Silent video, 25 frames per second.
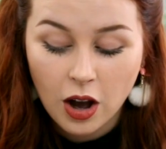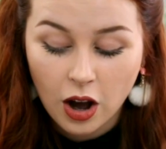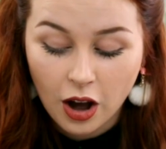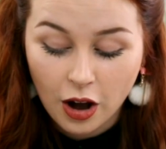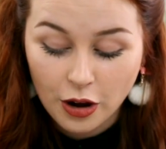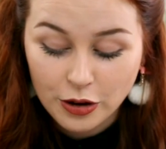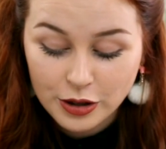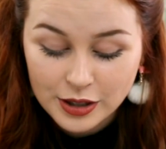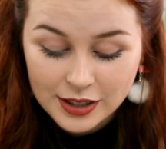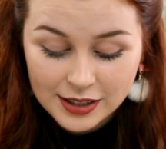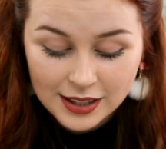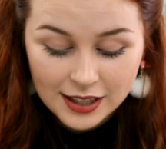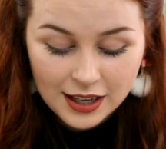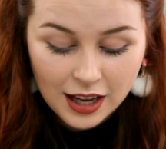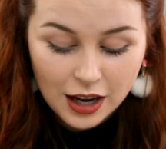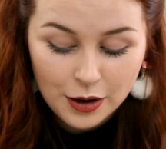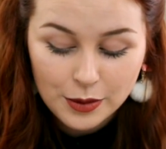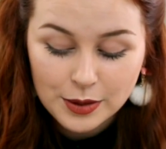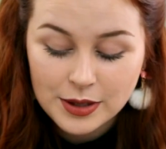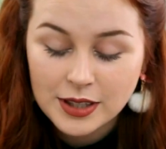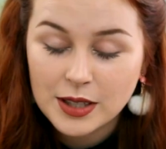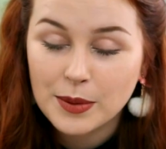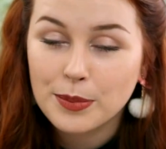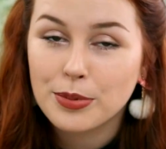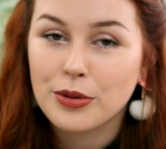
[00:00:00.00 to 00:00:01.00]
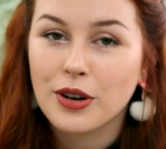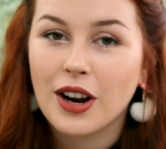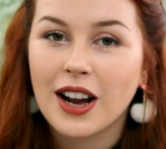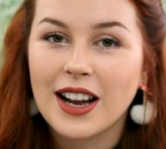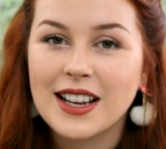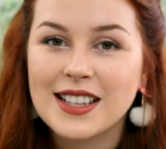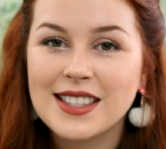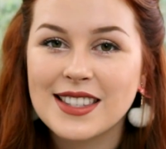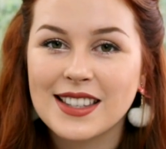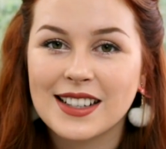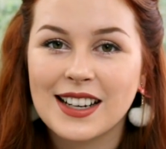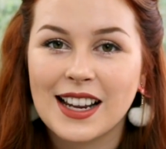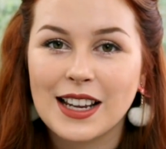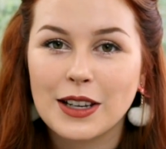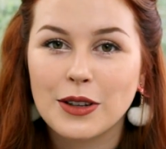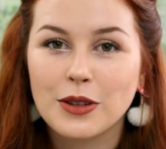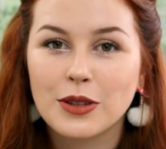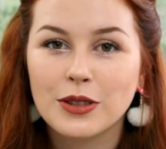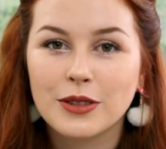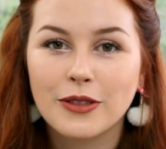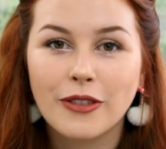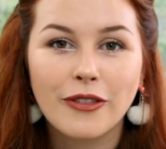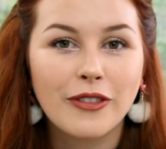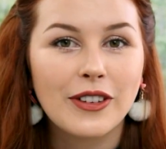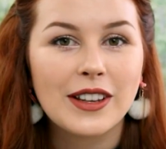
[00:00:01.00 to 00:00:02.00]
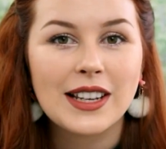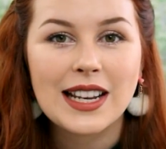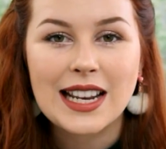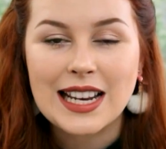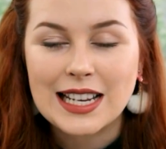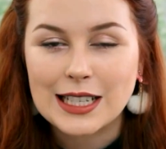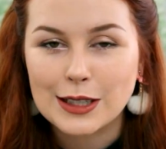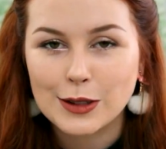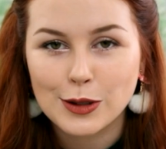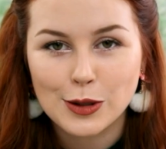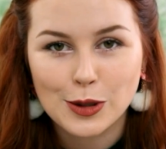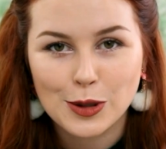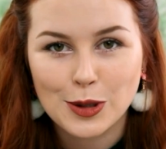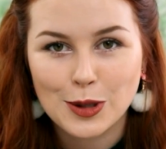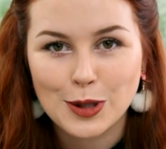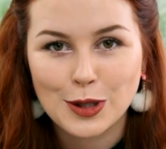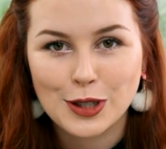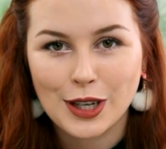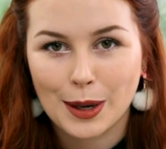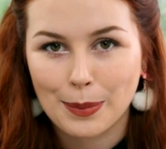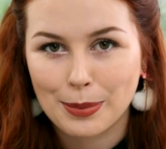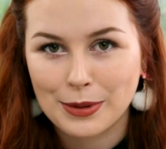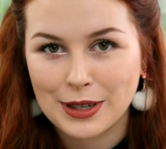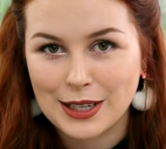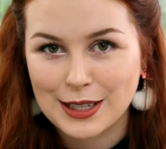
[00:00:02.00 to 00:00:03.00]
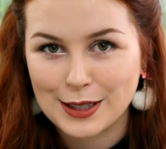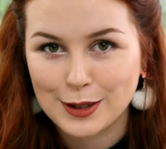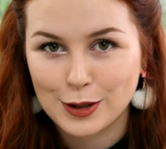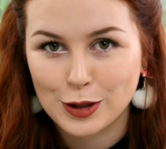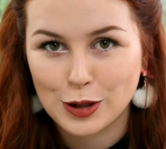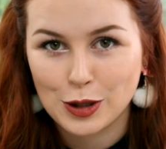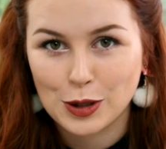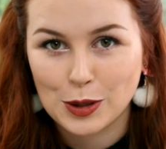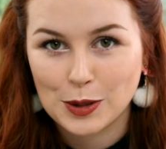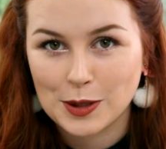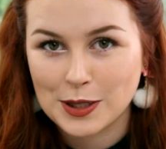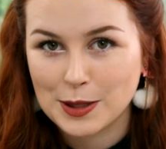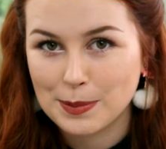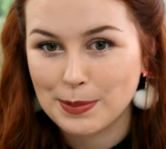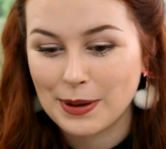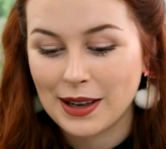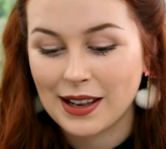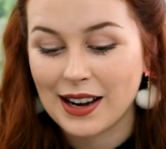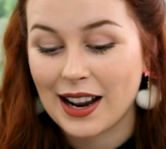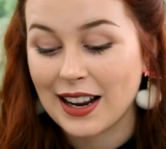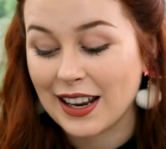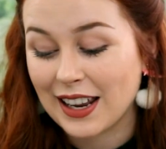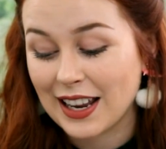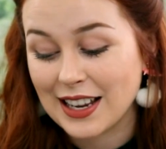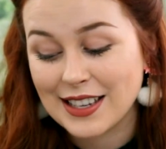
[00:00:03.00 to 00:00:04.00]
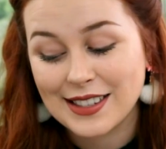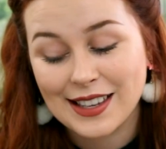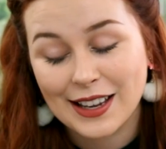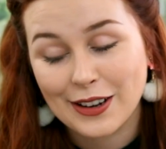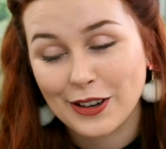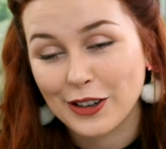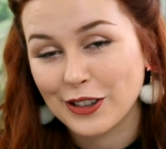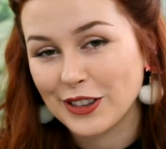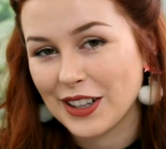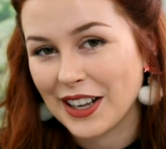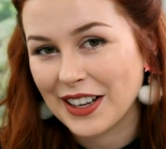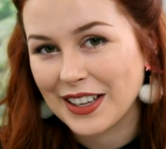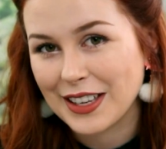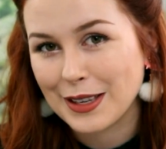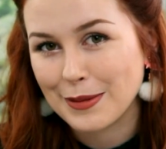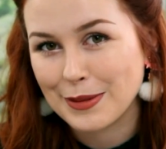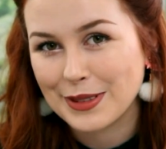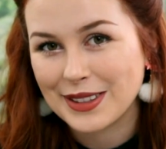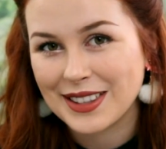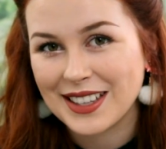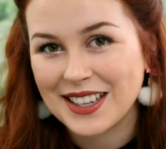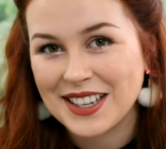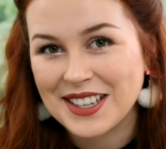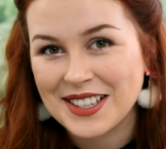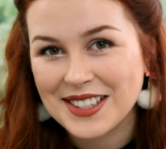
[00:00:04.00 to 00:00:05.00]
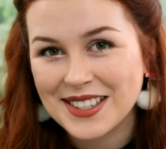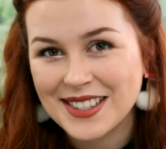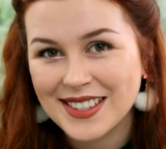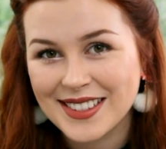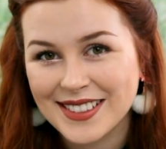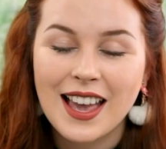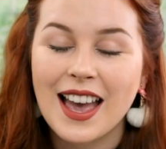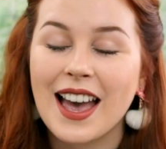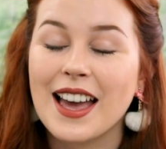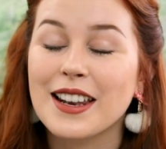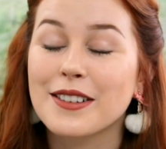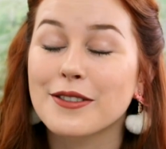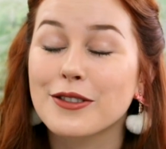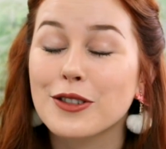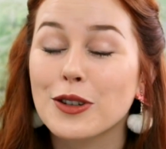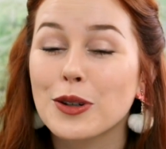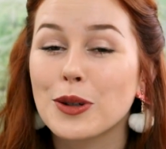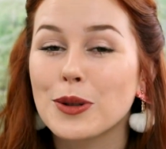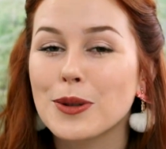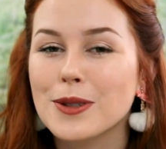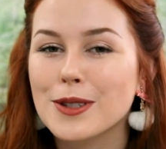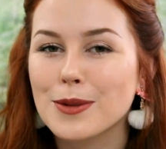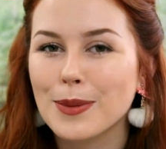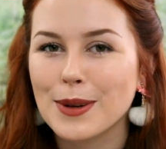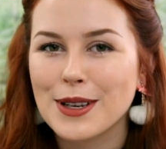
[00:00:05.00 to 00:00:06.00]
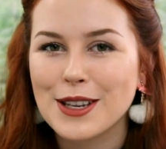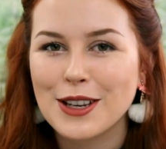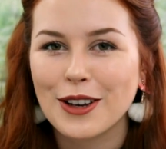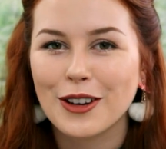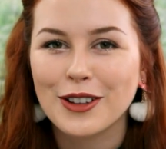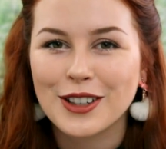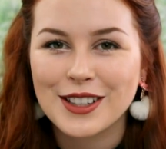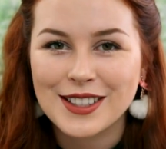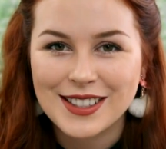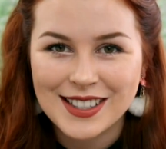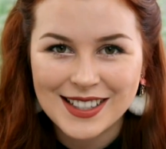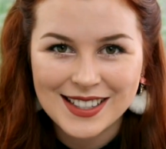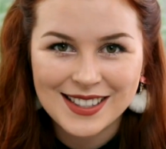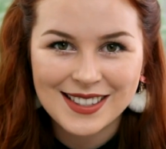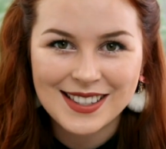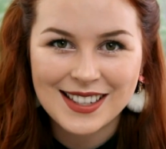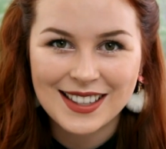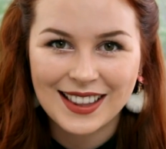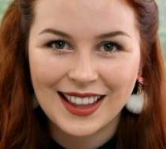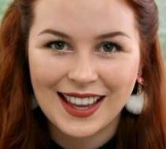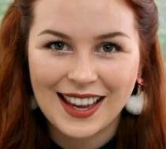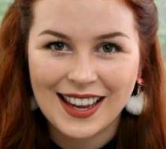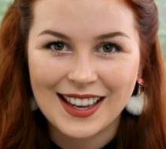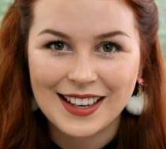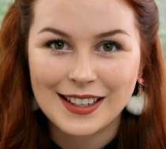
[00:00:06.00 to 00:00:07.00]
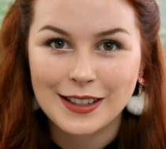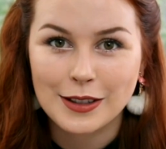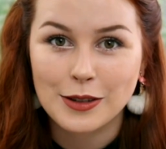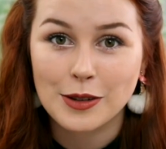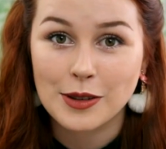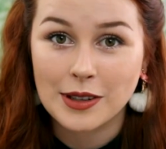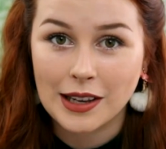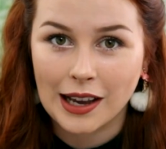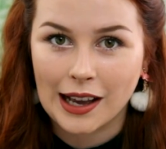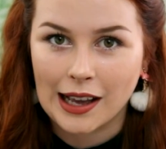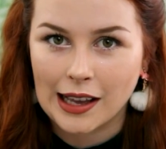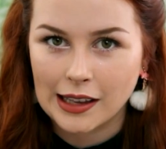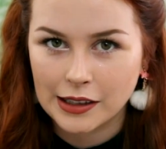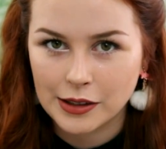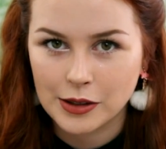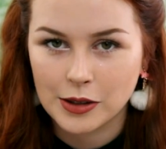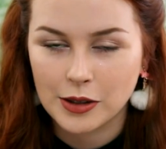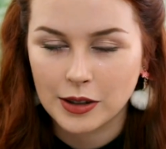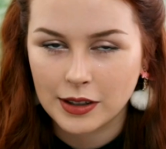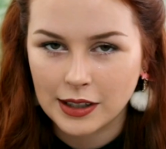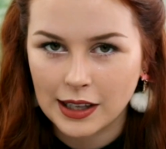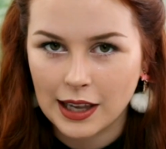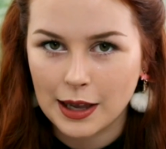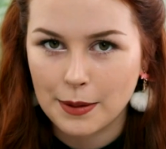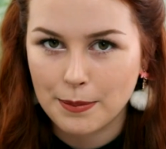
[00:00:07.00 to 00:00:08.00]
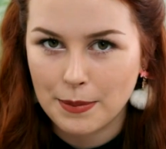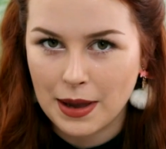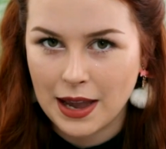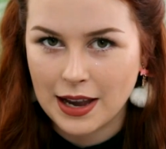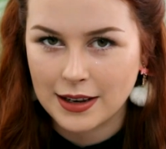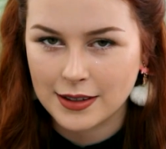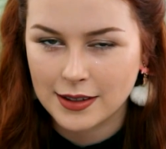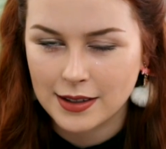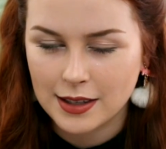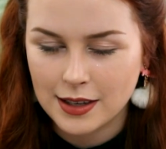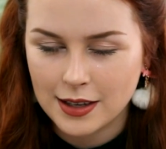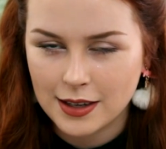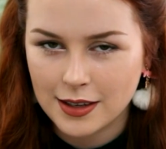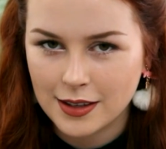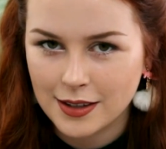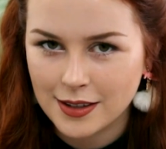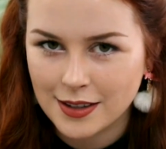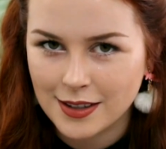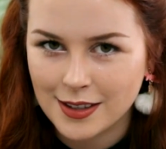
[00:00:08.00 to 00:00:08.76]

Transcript: Honestly, I was surprised that I could fit into Japanese shoes, but I guess I got lucky with these. And of course, when you go to Disneyland, you can't not get mouse ears.